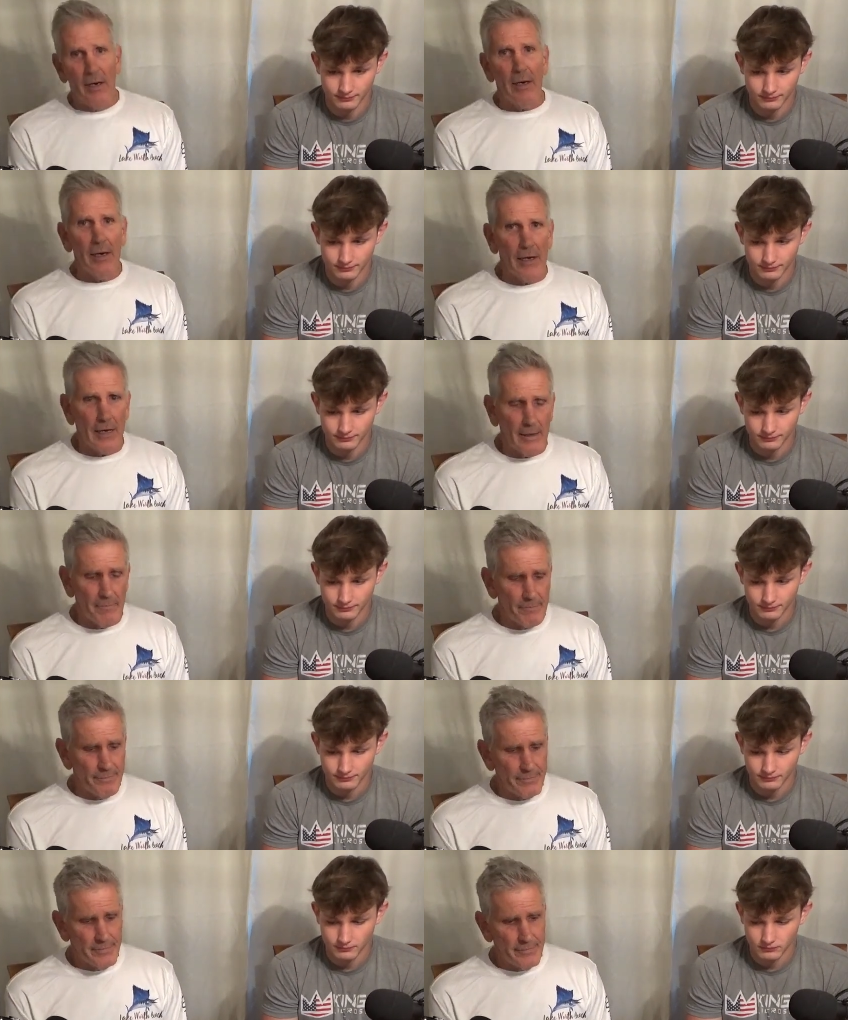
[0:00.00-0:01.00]

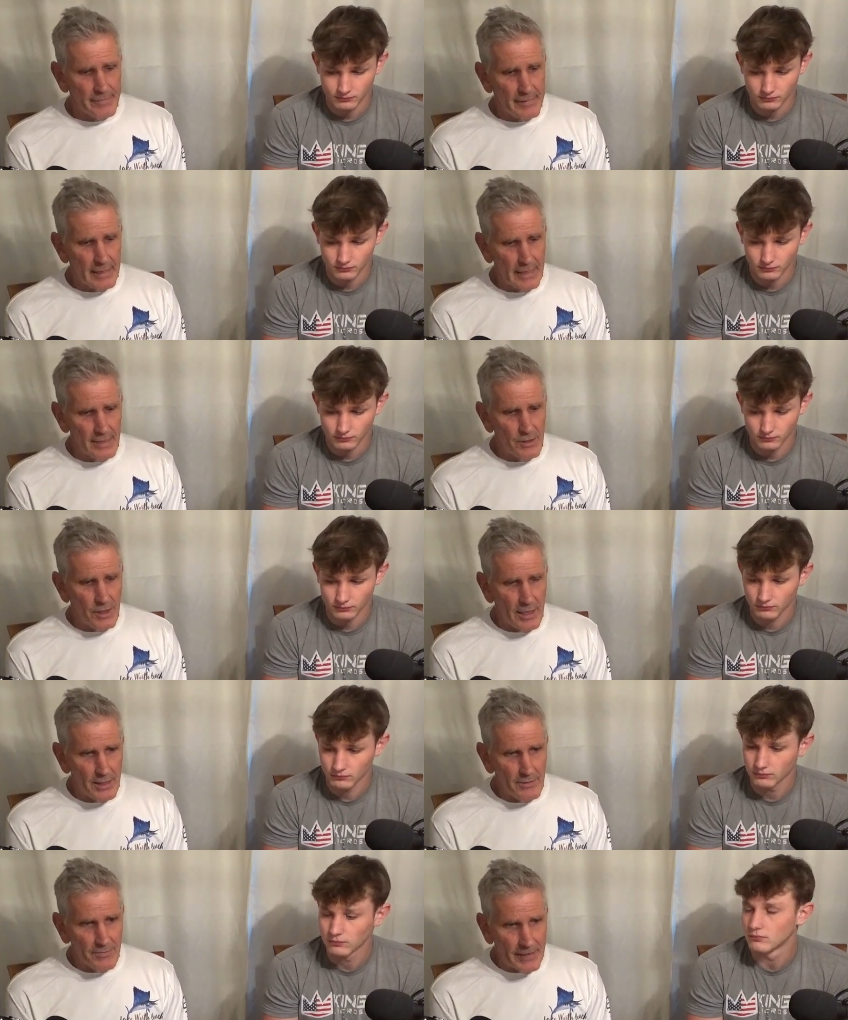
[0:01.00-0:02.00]
Speaker 1: Um, and,
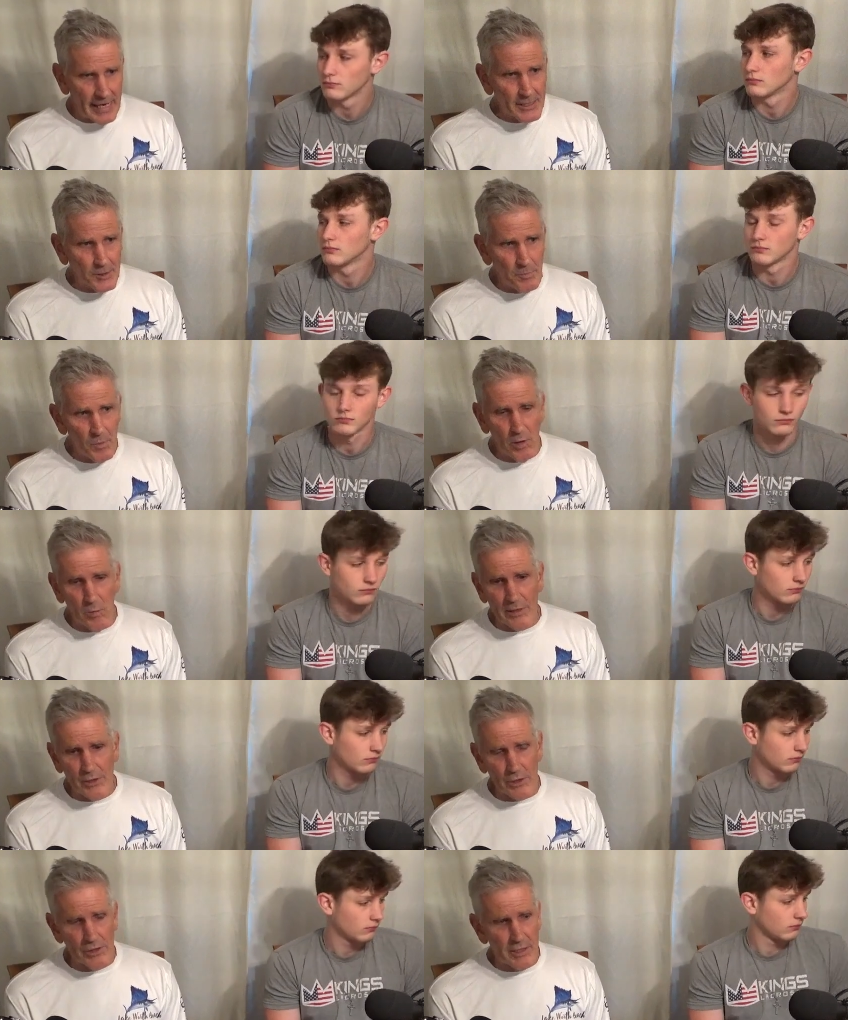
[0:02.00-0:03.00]
and that's more
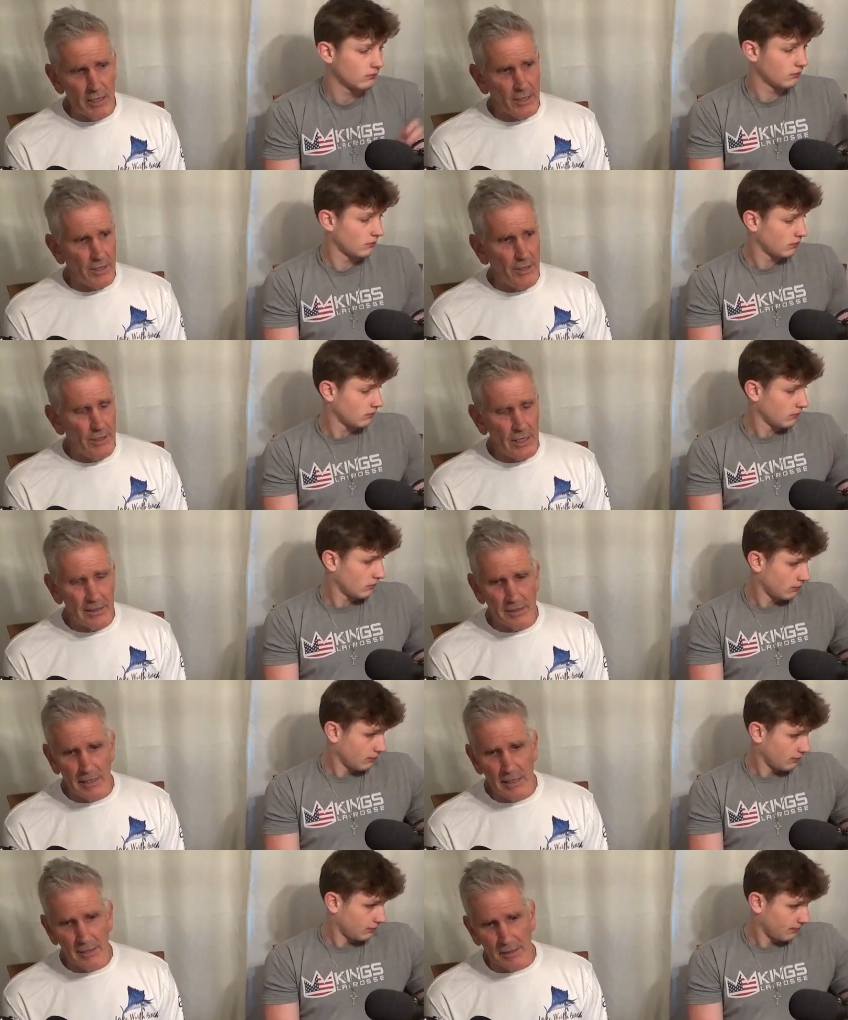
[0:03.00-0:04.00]
what you're seeing. You're not
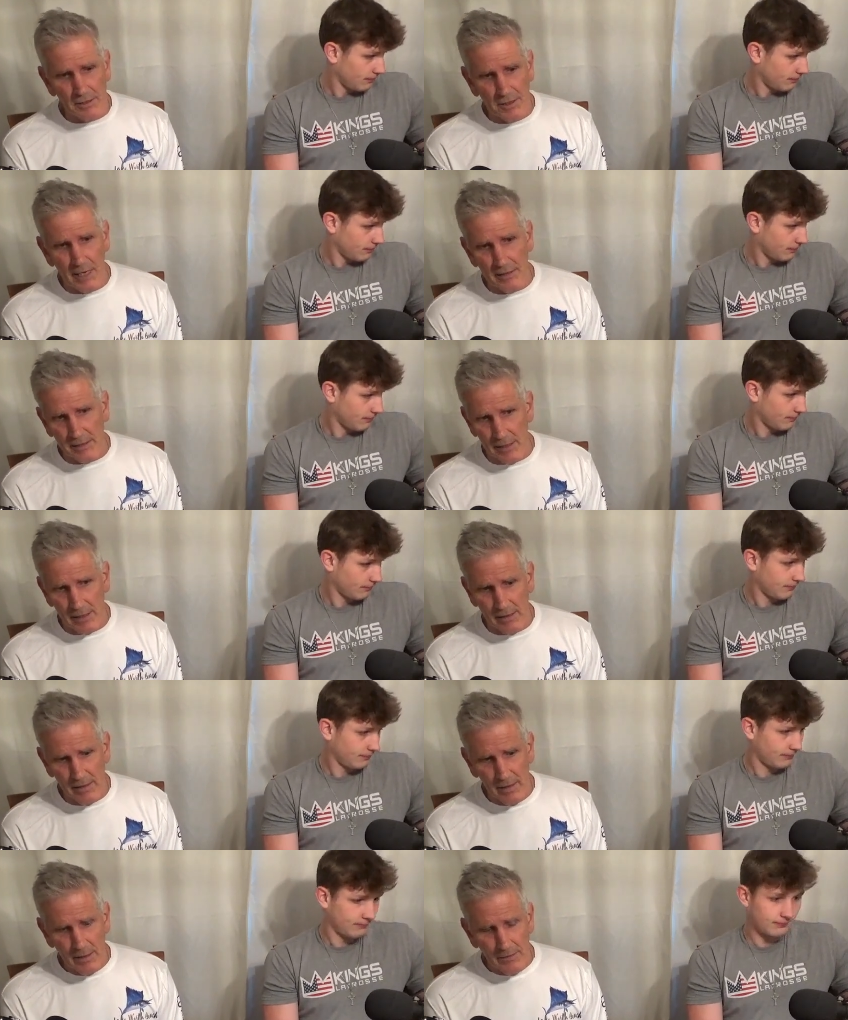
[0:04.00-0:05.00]
seeing
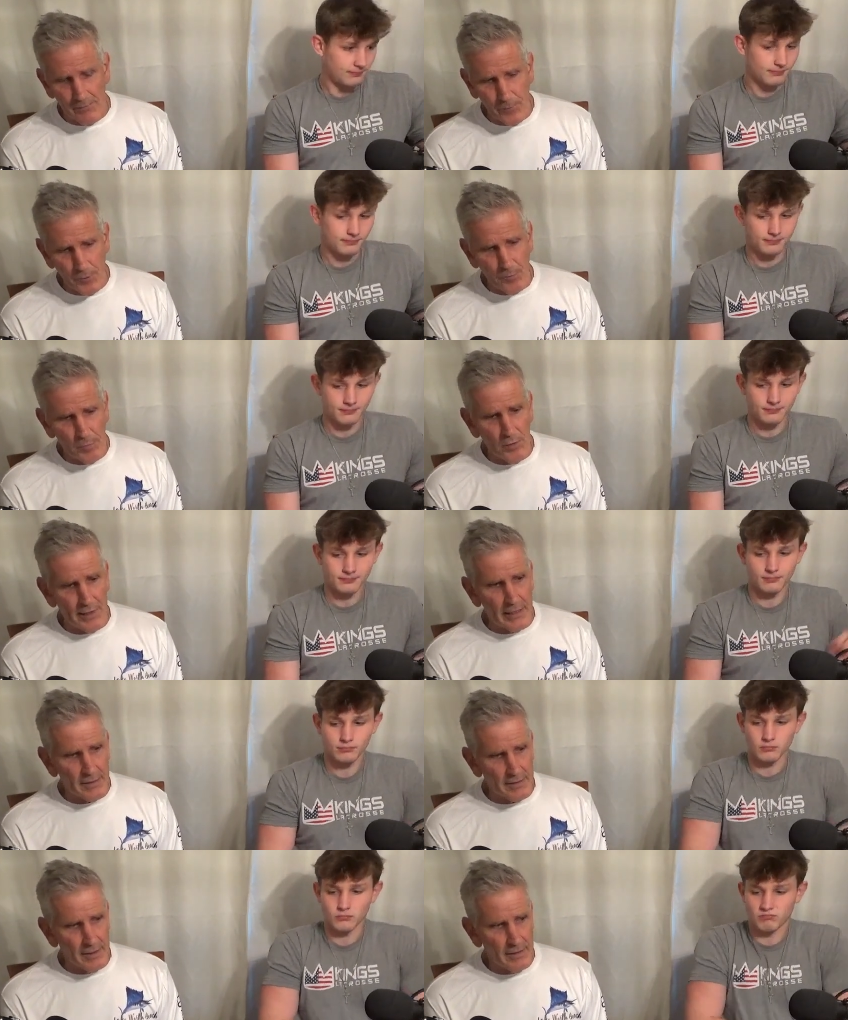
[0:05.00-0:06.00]
dissenting
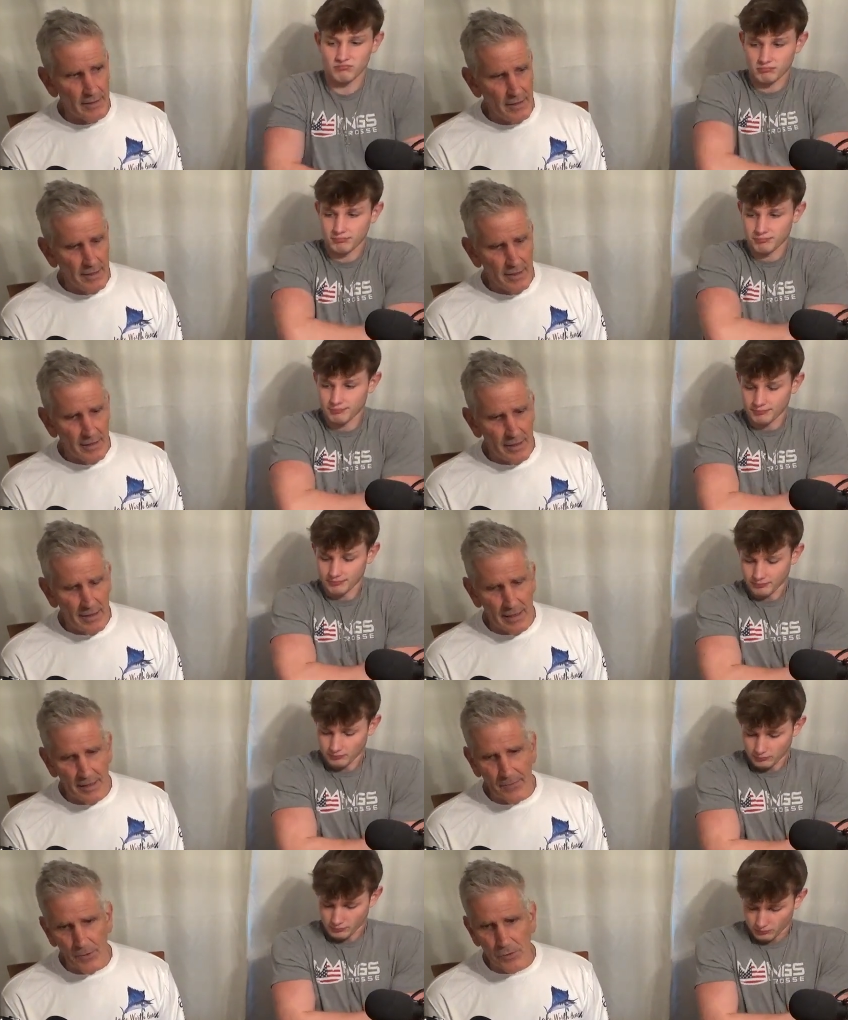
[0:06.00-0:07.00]
viewpoints and
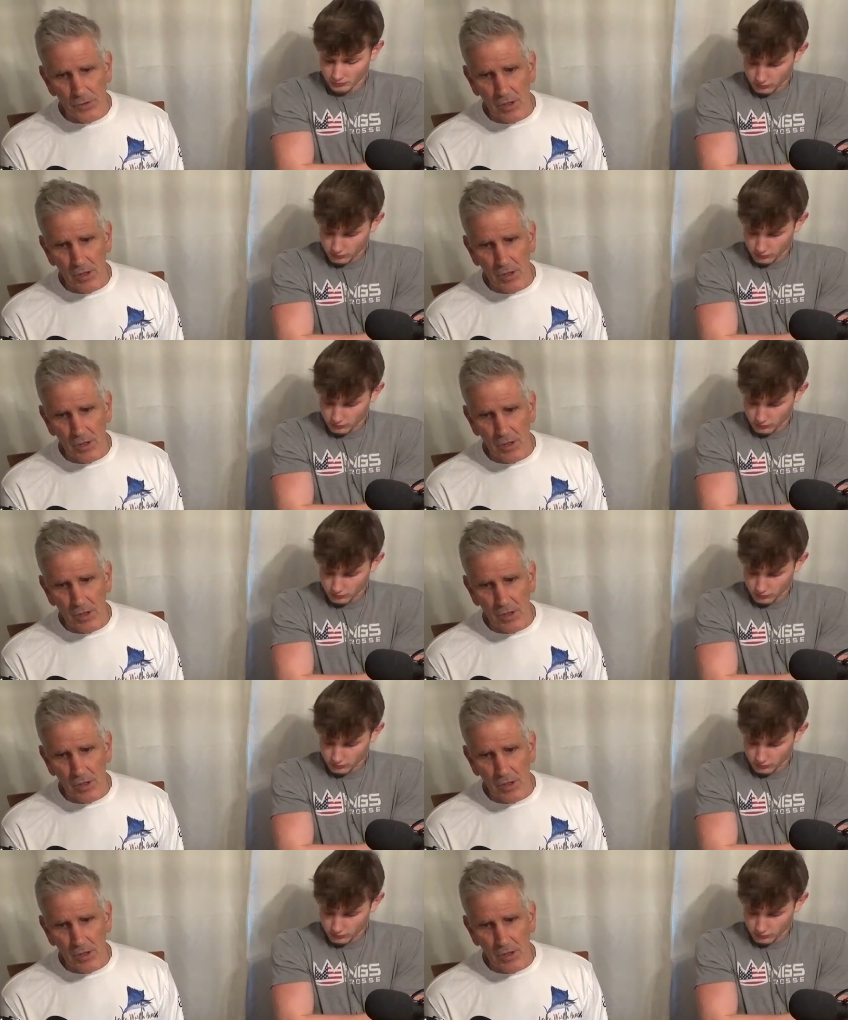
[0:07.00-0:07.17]
uh, those